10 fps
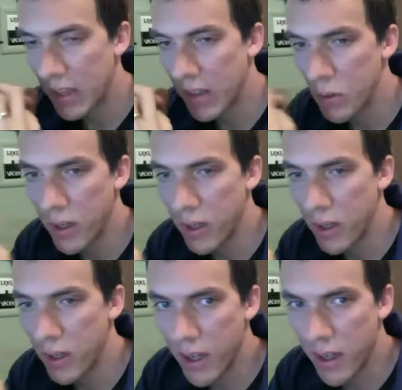you
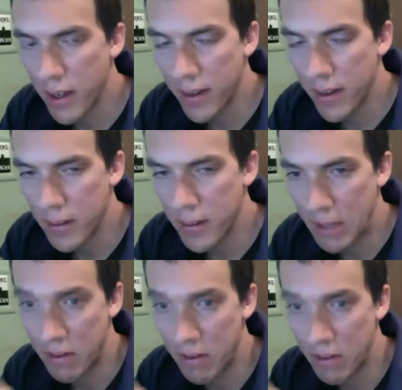are
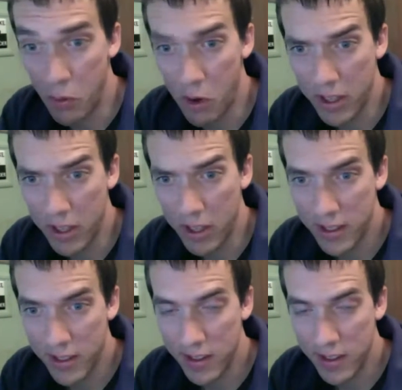based in Milwaukee